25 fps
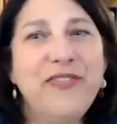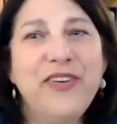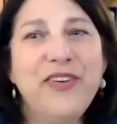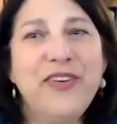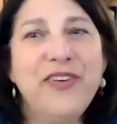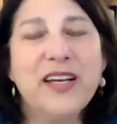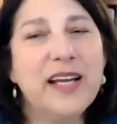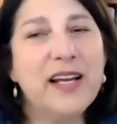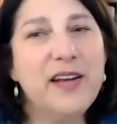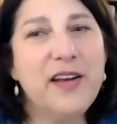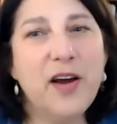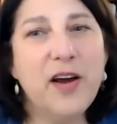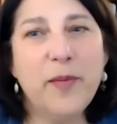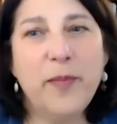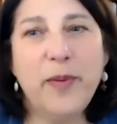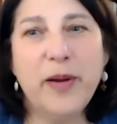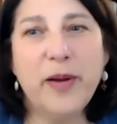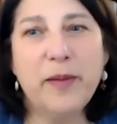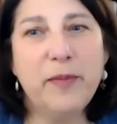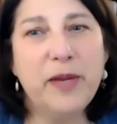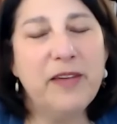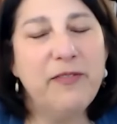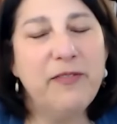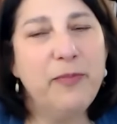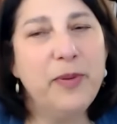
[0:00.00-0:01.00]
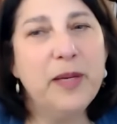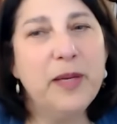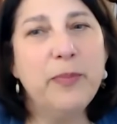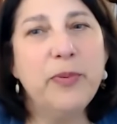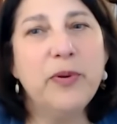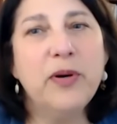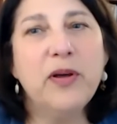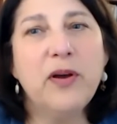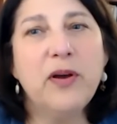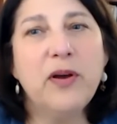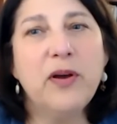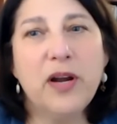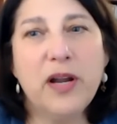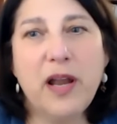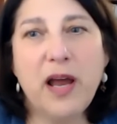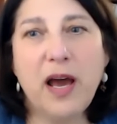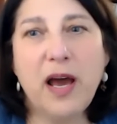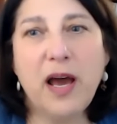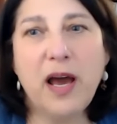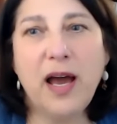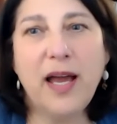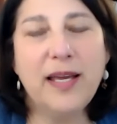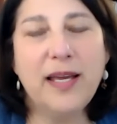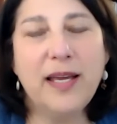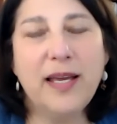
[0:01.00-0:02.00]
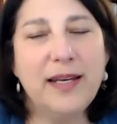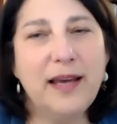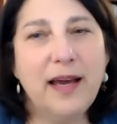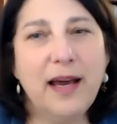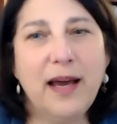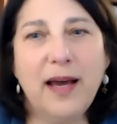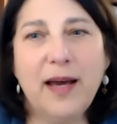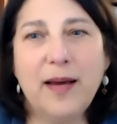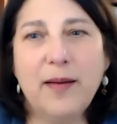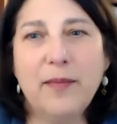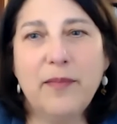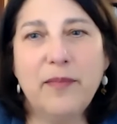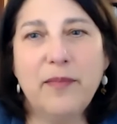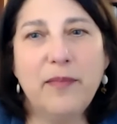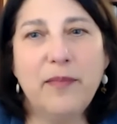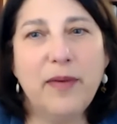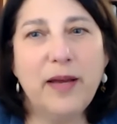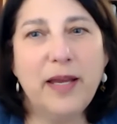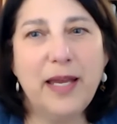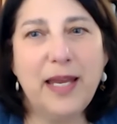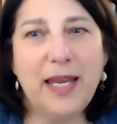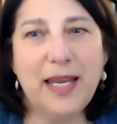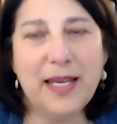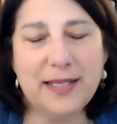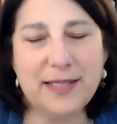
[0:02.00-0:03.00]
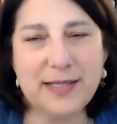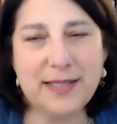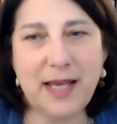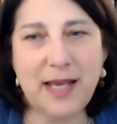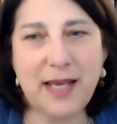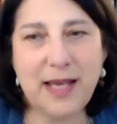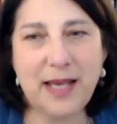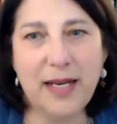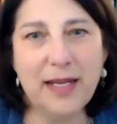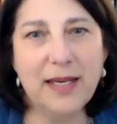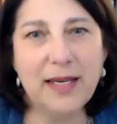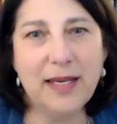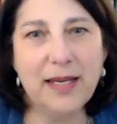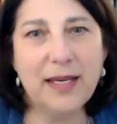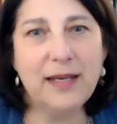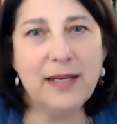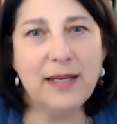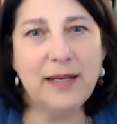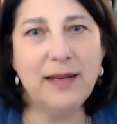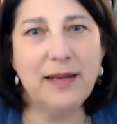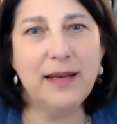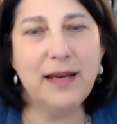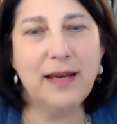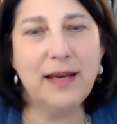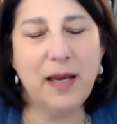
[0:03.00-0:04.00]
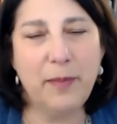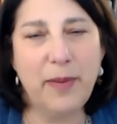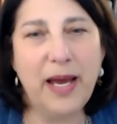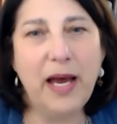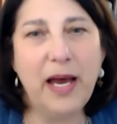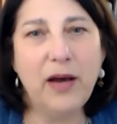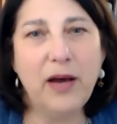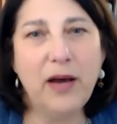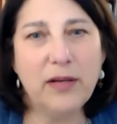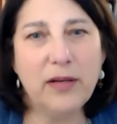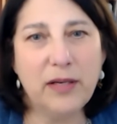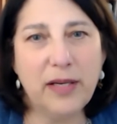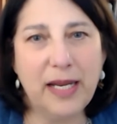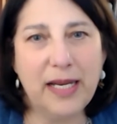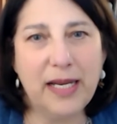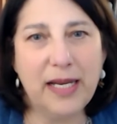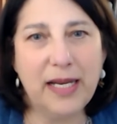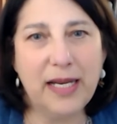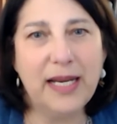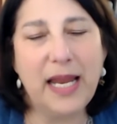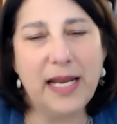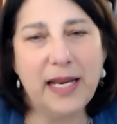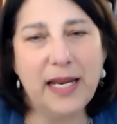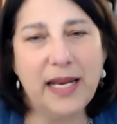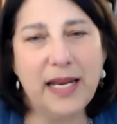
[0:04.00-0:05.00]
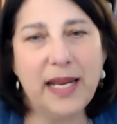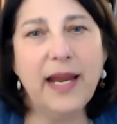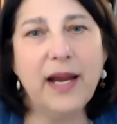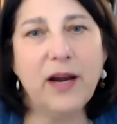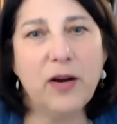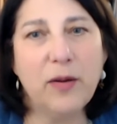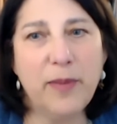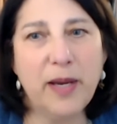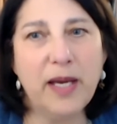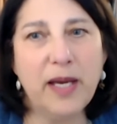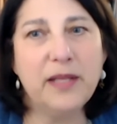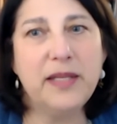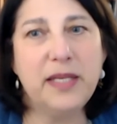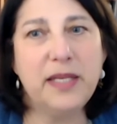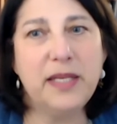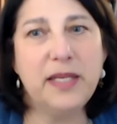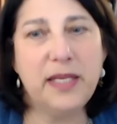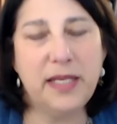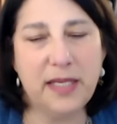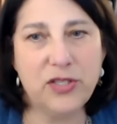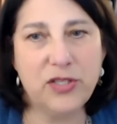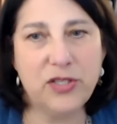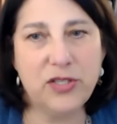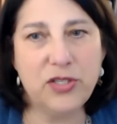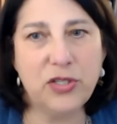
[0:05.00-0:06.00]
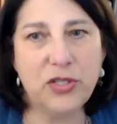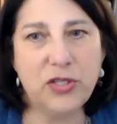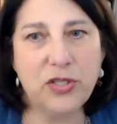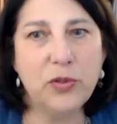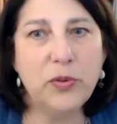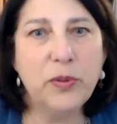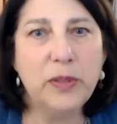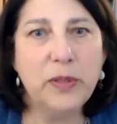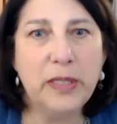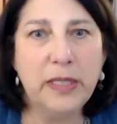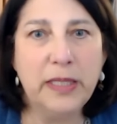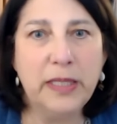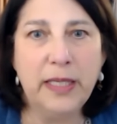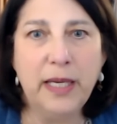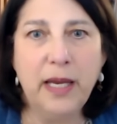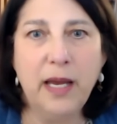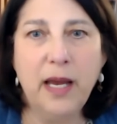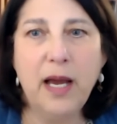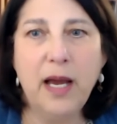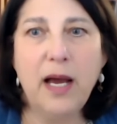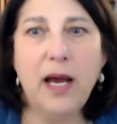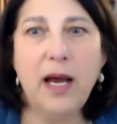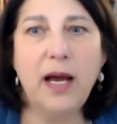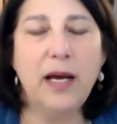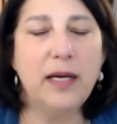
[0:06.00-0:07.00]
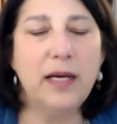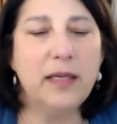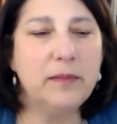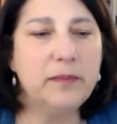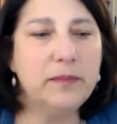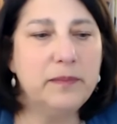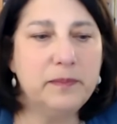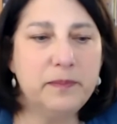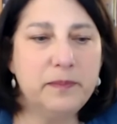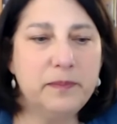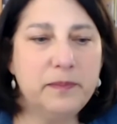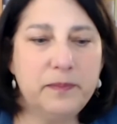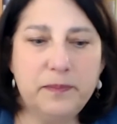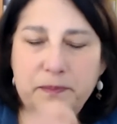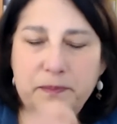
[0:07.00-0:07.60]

feel like no, but if people are not excited about and care about the issue, then,